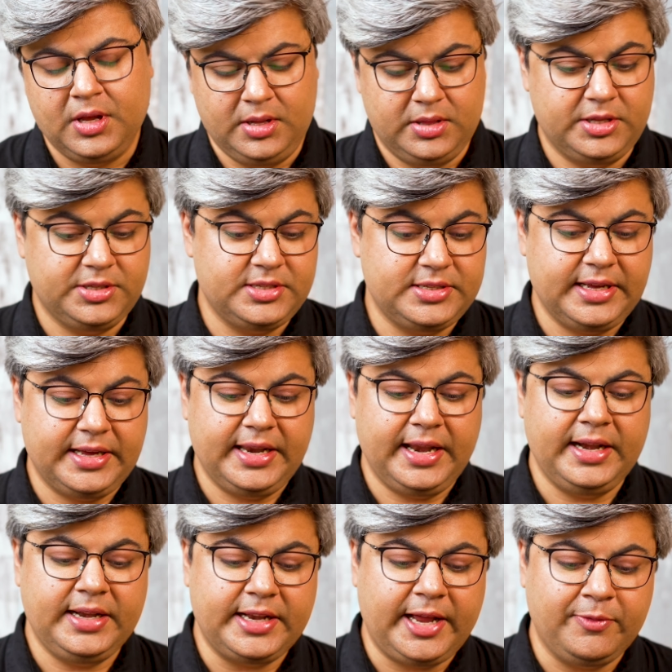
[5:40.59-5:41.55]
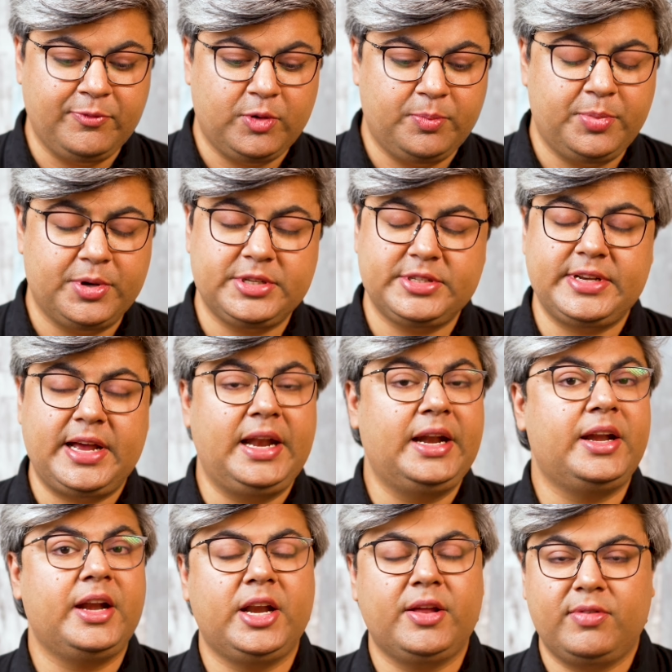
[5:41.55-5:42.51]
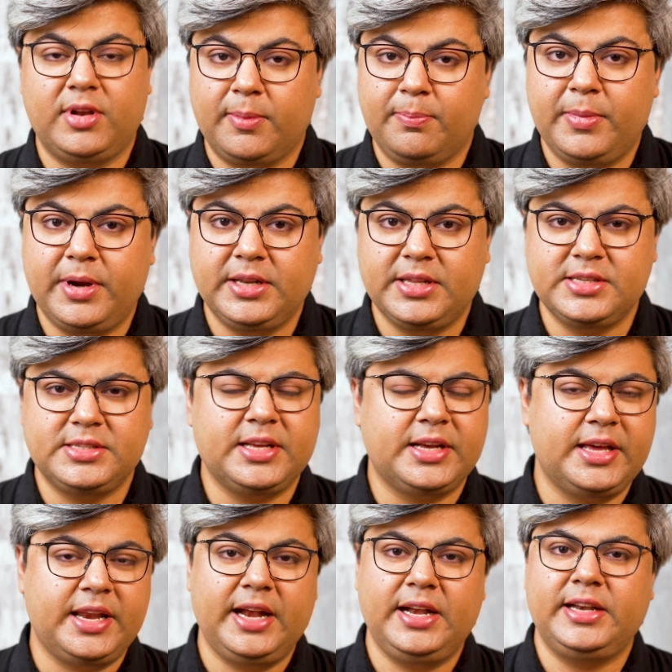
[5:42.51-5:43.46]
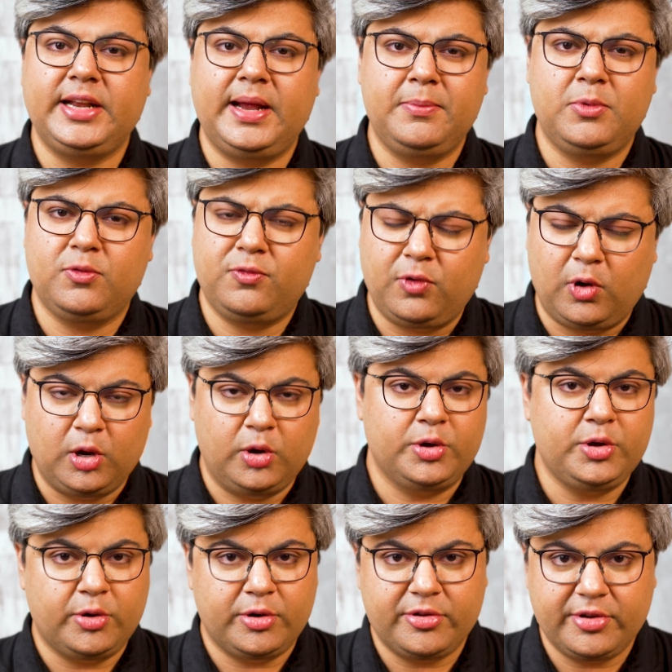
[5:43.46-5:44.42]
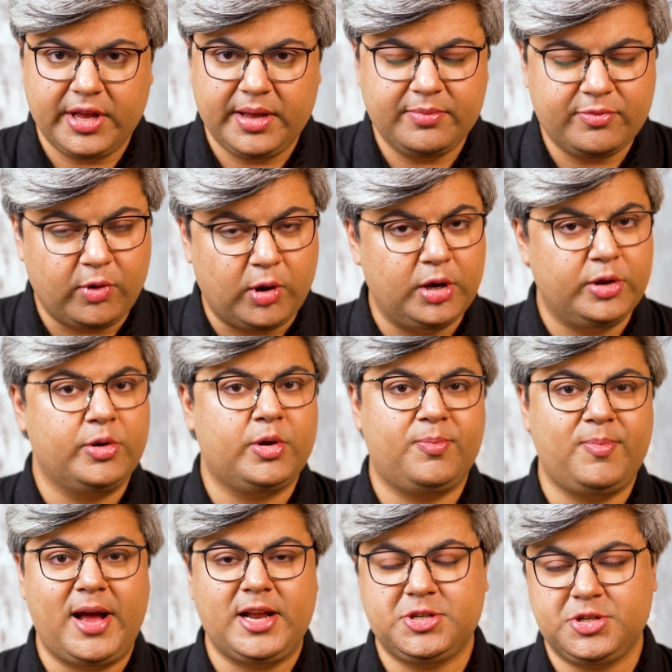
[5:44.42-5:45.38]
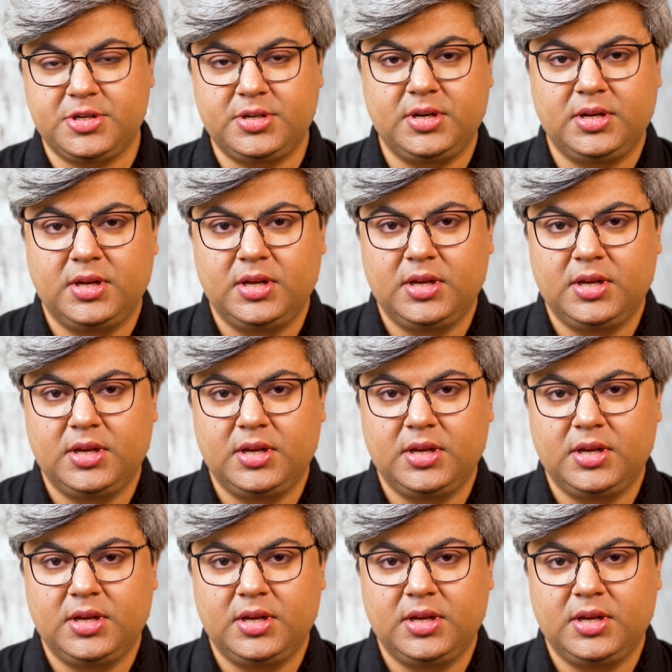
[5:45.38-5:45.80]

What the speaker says: This is a great time for personality development. This is a great time to follow your dream, follow your passion,